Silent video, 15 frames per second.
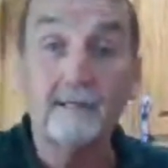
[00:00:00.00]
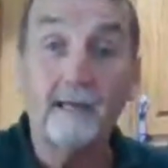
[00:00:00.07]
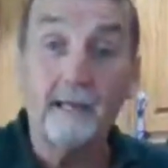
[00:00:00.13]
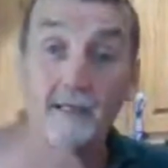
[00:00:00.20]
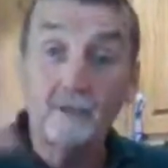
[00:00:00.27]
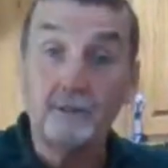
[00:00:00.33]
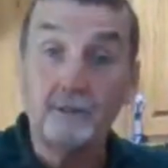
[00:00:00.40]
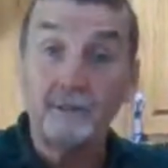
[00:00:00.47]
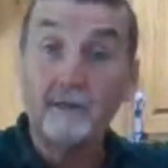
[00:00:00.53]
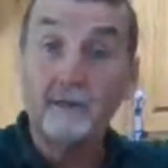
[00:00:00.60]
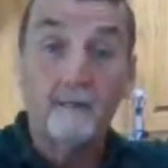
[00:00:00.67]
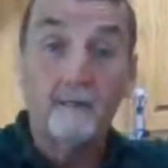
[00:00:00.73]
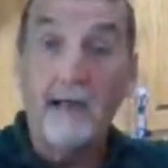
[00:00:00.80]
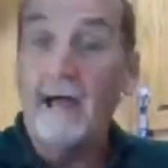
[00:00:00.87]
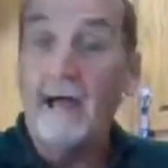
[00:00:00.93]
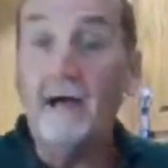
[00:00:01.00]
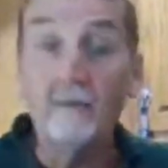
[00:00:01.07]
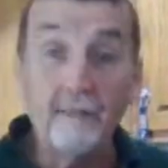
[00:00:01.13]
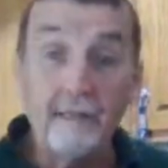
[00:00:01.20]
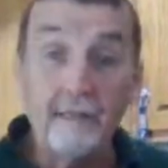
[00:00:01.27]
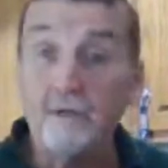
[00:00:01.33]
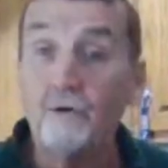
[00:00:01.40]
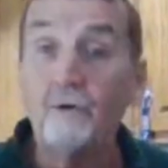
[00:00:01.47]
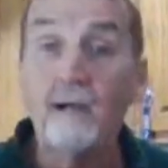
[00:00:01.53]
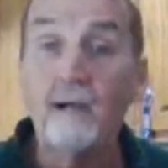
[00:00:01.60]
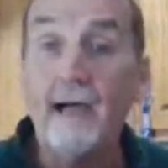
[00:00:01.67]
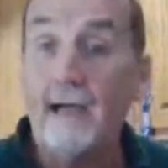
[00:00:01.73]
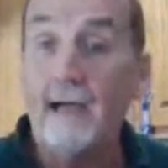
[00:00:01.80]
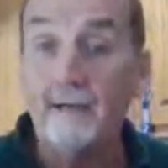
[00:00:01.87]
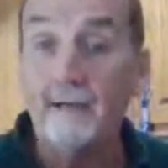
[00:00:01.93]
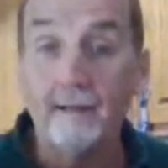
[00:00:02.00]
that's how they interact.